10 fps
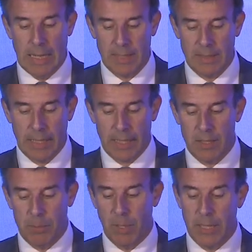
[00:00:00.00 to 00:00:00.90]
as
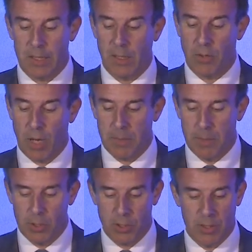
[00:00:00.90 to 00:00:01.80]
elected police and crime
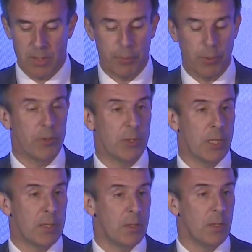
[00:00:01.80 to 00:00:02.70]
commissioners approach
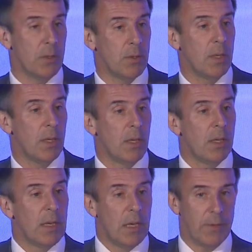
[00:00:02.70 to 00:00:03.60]
the issue,
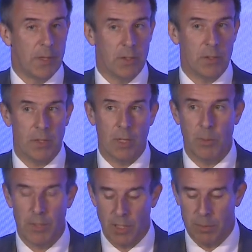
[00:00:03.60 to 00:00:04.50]
if they do so
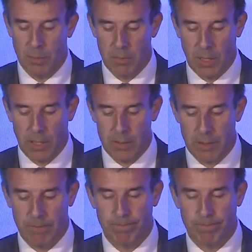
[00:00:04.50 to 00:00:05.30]
with an open mind.